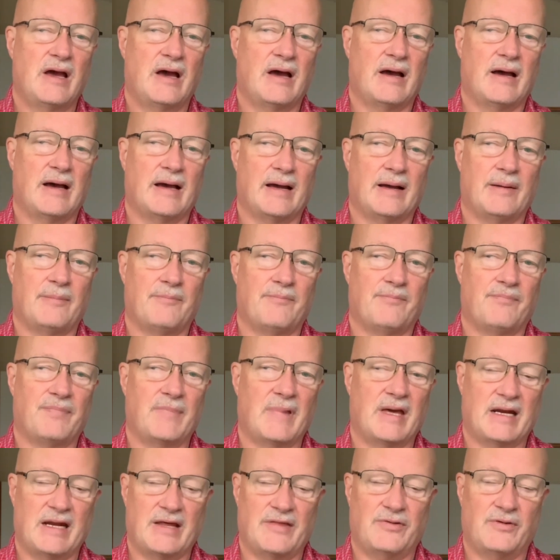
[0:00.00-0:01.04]
Um,
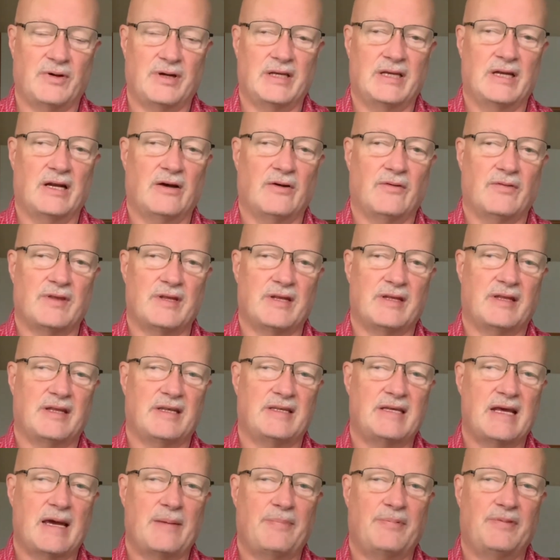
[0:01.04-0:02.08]
and I thought, you know, the, the,
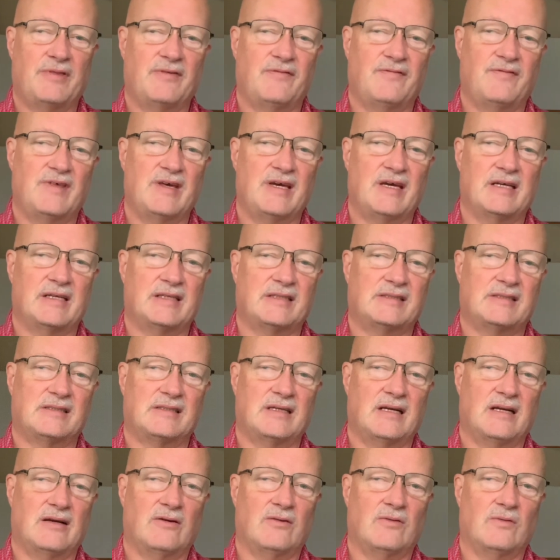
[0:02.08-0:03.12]
depth of this, you
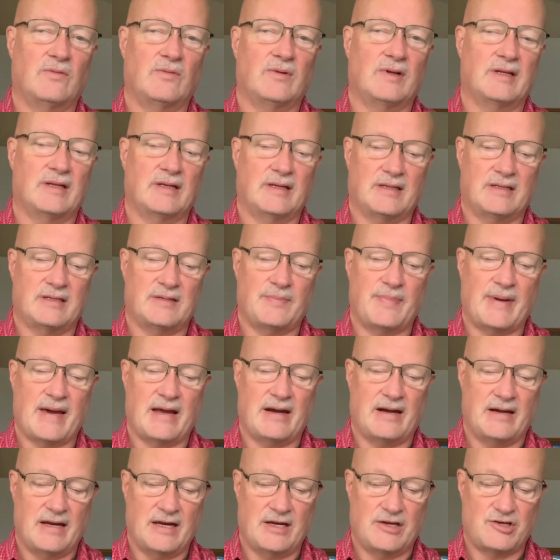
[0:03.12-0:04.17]
know, it's about
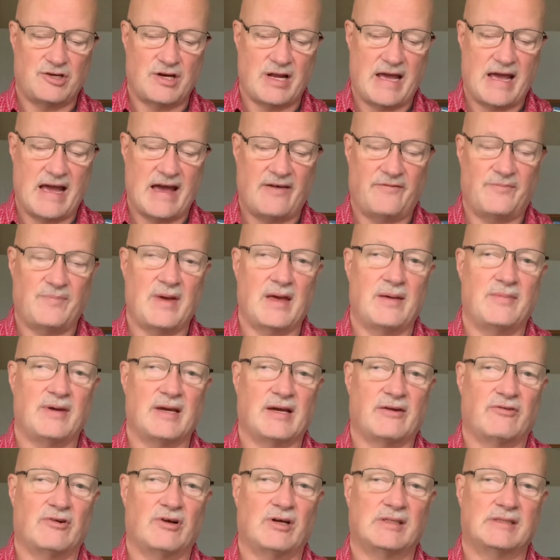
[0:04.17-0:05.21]
an inch and a half maybe
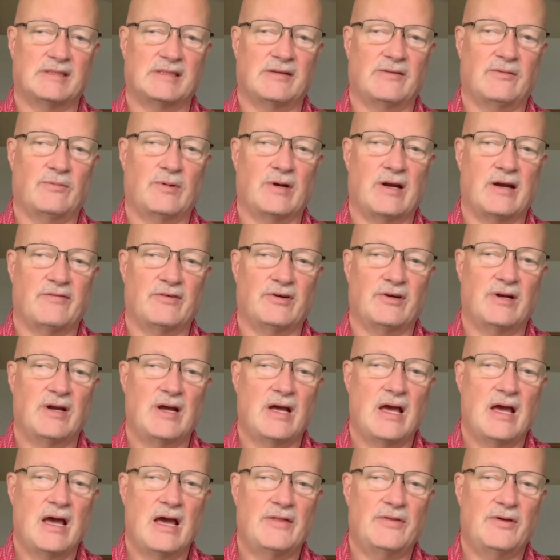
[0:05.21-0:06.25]
across, uh, whatever.
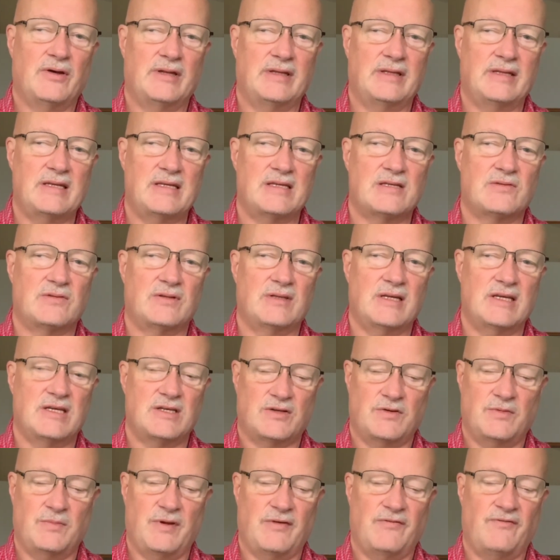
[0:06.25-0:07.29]
But this this
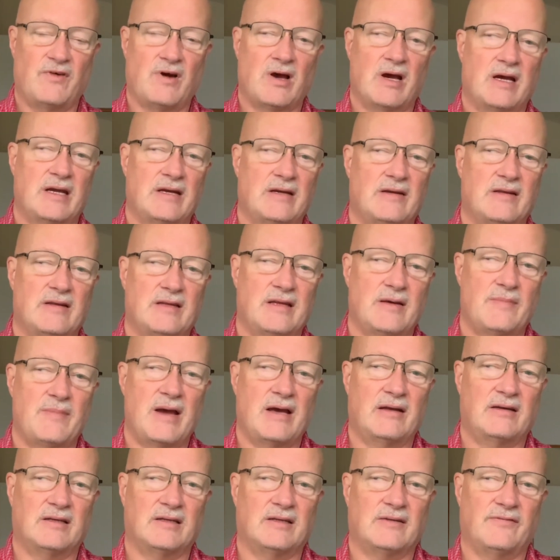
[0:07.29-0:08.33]
would be fine. The
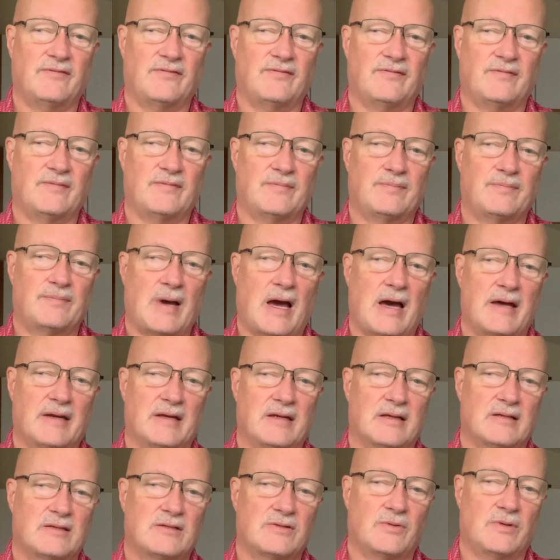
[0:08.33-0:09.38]
amount of
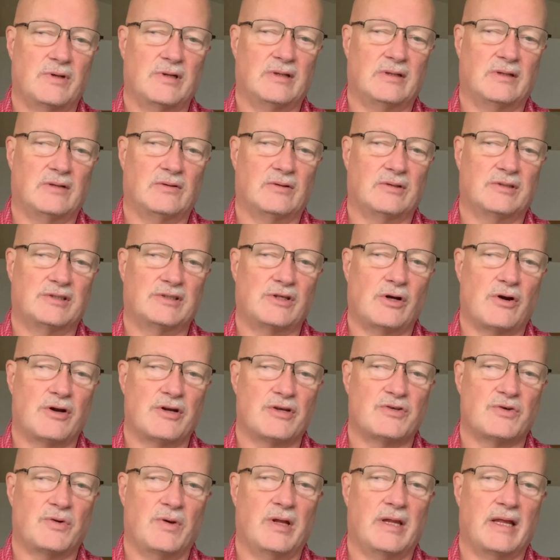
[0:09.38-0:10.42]
potting soil or starter
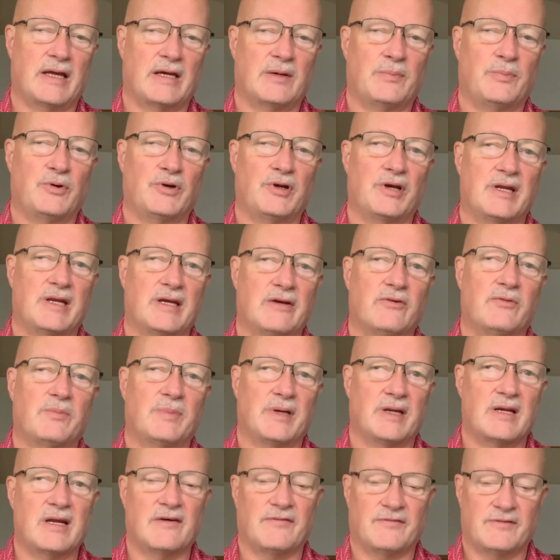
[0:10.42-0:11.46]
soil I could put in here would be
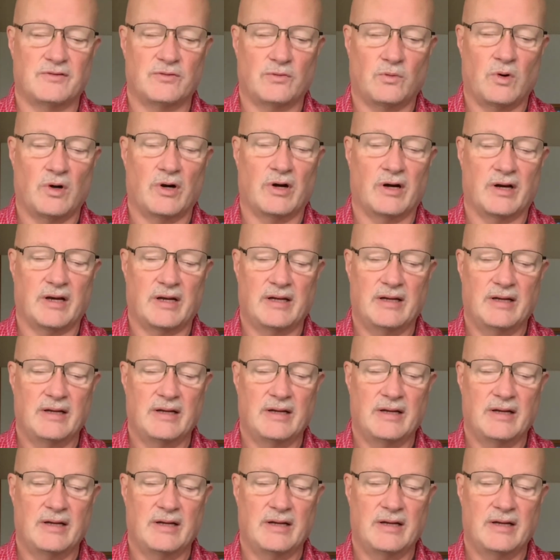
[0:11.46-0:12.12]
enough to work.